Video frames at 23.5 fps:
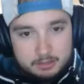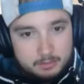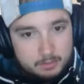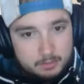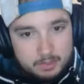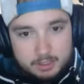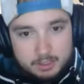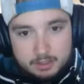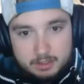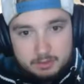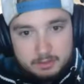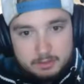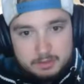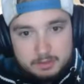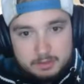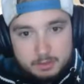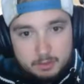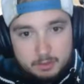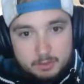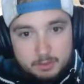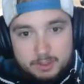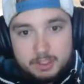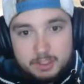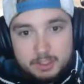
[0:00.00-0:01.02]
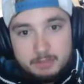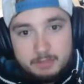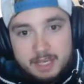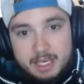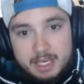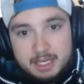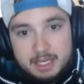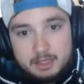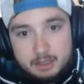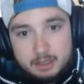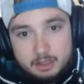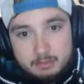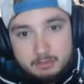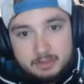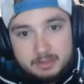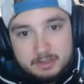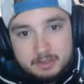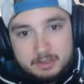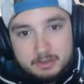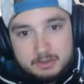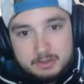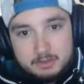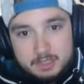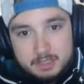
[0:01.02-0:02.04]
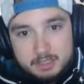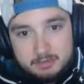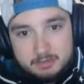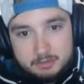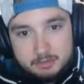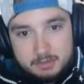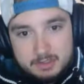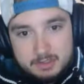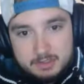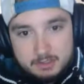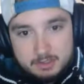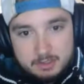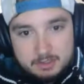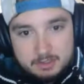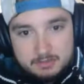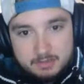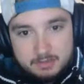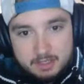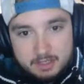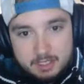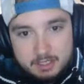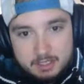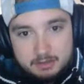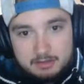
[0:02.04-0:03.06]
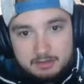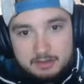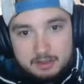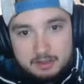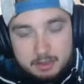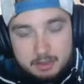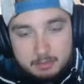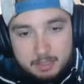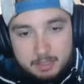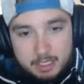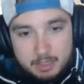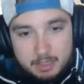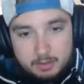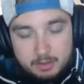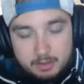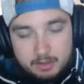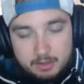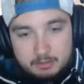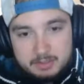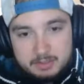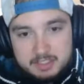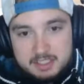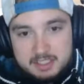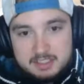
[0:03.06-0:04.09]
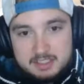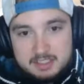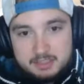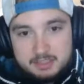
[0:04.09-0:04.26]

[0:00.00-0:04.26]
when there was a really bad comment that was made from a Stars fan about Matisse